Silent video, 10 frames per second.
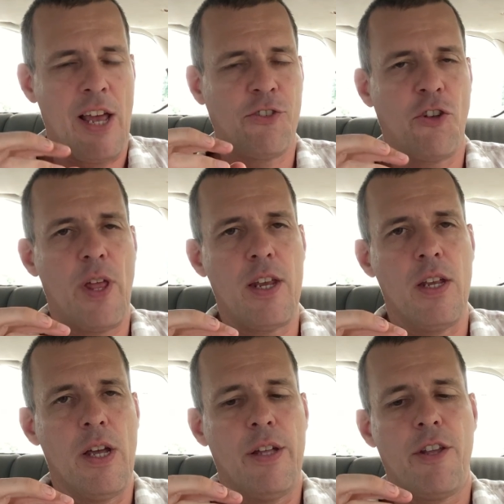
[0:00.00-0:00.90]
And so they
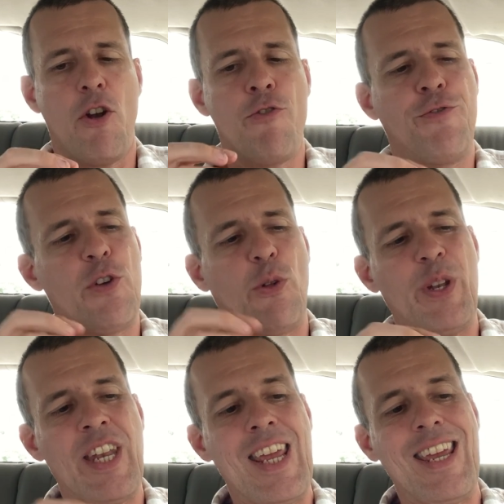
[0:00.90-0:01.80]
don't feel
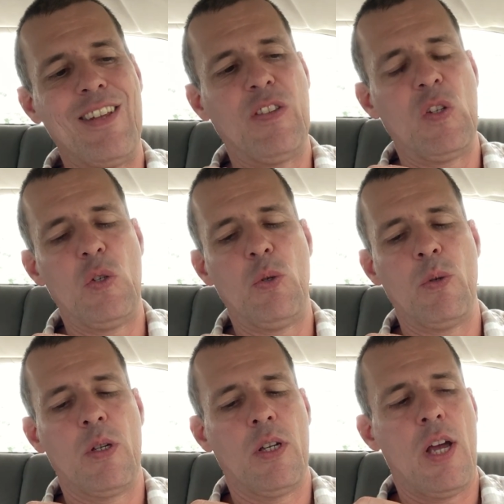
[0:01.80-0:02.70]
the need to
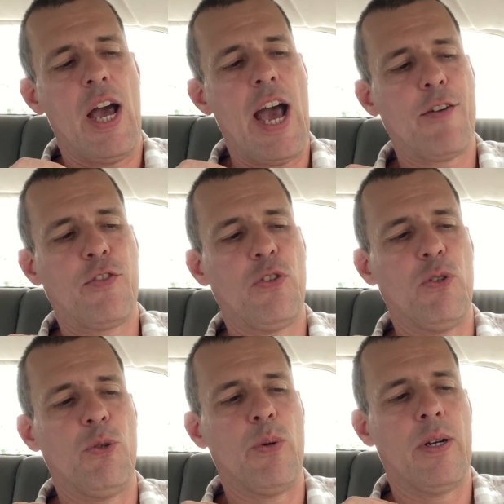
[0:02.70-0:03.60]
have
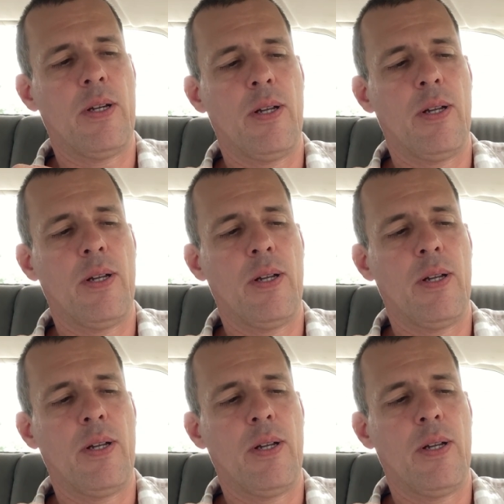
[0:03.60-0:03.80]
to